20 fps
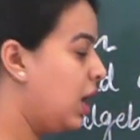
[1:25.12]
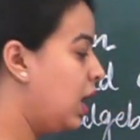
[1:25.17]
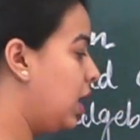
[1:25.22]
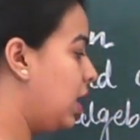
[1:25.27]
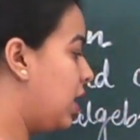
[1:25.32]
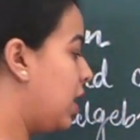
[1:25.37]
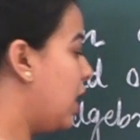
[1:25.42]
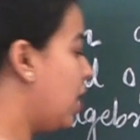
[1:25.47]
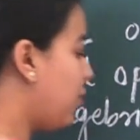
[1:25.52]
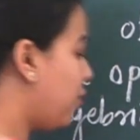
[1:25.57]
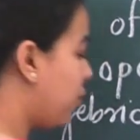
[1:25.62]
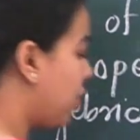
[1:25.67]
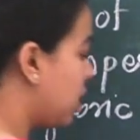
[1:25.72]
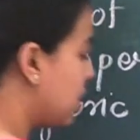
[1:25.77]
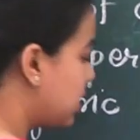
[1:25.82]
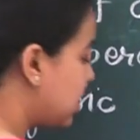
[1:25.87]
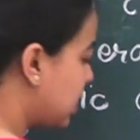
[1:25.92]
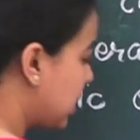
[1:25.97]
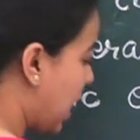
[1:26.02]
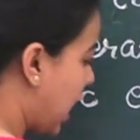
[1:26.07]
Here
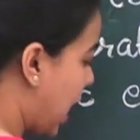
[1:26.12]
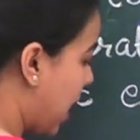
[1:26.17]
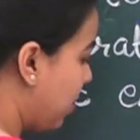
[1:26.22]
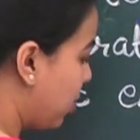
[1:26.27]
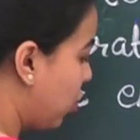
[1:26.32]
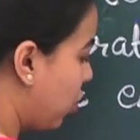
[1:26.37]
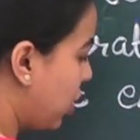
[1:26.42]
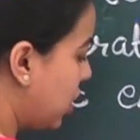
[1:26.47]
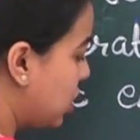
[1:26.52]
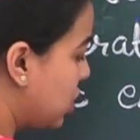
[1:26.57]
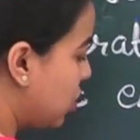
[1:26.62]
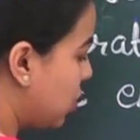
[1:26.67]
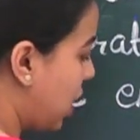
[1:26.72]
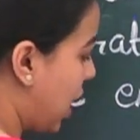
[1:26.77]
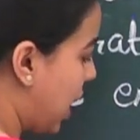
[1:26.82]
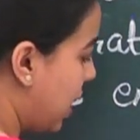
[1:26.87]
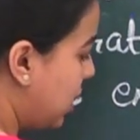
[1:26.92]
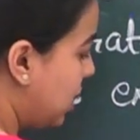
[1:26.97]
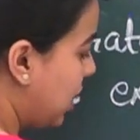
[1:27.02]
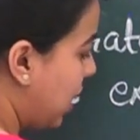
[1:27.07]
first I am going to
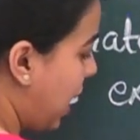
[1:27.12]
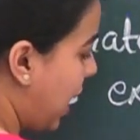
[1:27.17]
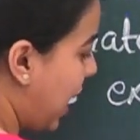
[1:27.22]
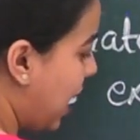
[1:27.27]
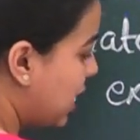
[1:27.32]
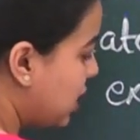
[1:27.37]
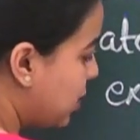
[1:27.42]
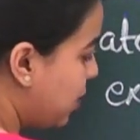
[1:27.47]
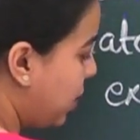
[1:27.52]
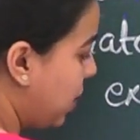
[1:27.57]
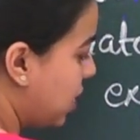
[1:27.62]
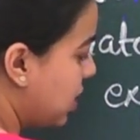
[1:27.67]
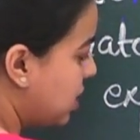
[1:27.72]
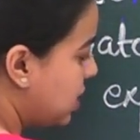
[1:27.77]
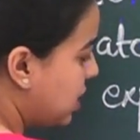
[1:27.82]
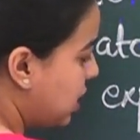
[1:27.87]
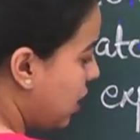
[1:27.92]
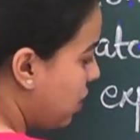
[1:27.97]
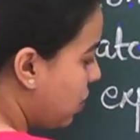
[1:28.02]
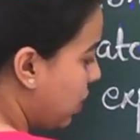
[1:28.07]
write x
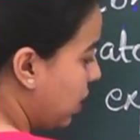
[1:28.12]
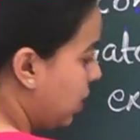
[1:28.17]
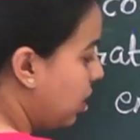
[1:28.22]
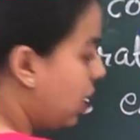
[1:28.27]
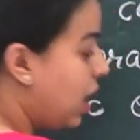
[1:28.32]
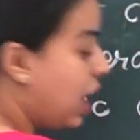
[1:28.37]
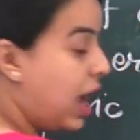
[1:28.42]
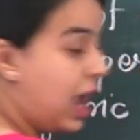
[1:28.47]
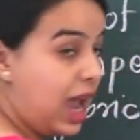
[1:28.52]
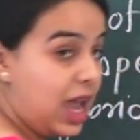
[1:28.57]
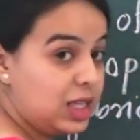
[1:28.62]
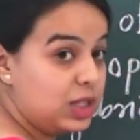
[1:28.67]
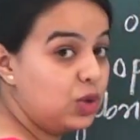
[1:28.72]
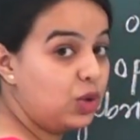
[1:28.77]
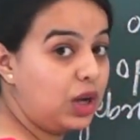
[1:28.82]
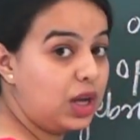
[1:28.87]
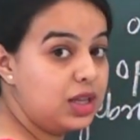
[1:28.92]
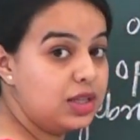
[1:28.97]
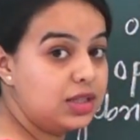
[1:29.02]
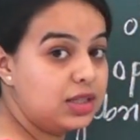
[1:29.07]
plus 7. As you
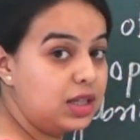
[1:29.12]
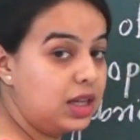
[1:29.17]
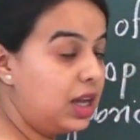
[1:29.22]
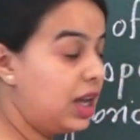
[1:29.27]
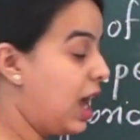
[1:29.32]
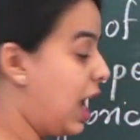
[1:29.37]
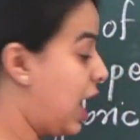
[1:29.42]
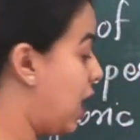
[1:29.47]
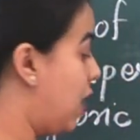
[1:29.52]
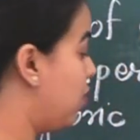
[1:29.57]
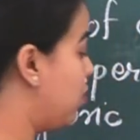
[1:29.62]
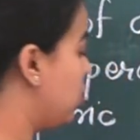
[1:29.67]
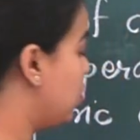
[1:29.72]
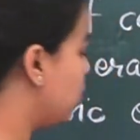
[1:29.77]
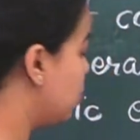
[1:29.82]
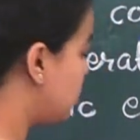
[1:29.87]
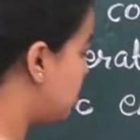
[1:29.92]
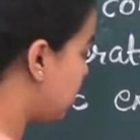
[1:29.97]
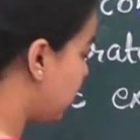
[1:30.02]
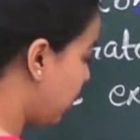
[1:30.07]
can see, I have
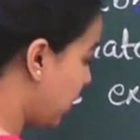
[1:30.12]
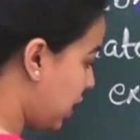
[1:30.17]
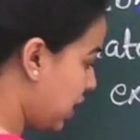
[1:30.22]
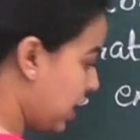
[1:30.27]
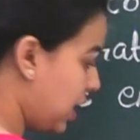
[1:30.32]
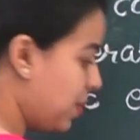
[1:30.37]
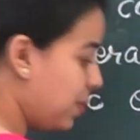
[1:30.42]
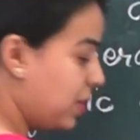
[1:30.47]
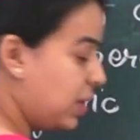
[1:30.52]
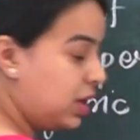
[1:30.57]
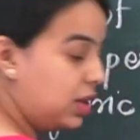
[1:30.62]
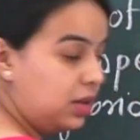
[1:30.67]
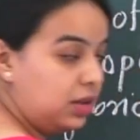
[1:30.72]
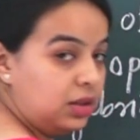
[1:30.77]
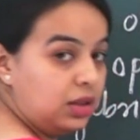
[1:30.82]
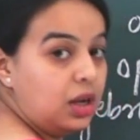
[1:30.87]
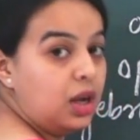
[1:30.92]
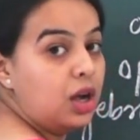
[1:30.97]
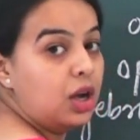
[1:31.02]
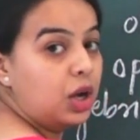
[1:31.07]
used variable,
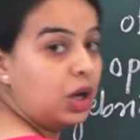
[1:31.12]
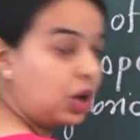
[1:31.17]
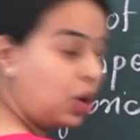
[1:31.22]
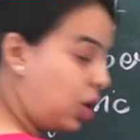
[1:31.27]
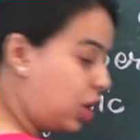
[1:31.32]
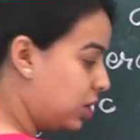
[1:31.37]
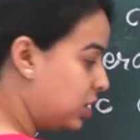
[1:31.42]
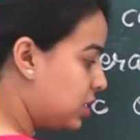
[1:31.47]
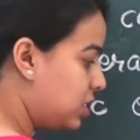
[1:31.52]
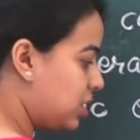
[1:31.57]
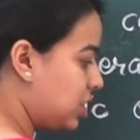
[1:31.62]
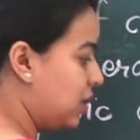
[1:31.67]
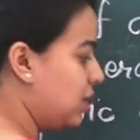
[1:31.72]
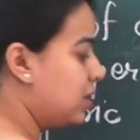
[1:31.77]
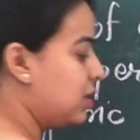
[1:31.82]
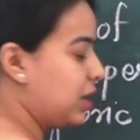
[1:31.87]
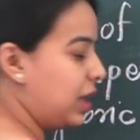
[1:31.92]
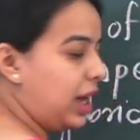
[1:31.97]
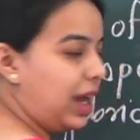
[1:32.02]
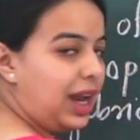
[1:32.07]

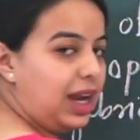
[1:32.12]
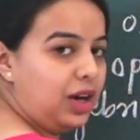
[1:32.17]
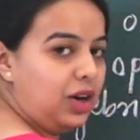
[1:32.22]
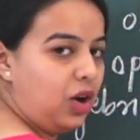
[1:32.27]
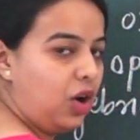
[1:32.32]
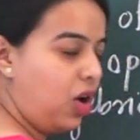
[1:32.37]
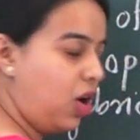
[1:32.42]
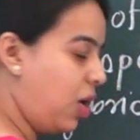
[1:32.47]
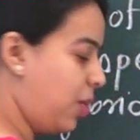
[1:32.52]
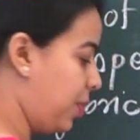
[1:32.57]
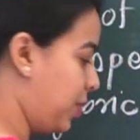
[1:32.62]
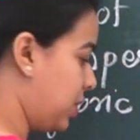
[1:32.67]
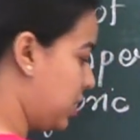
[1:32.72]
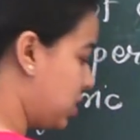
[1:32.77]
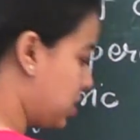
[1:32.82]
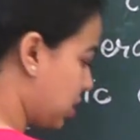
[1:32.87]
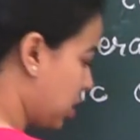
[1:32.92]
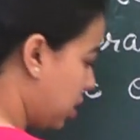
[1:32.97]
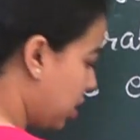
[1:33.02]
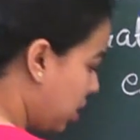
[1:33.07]
constant and
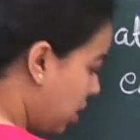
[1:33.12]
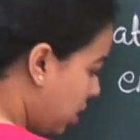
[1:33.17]
operator.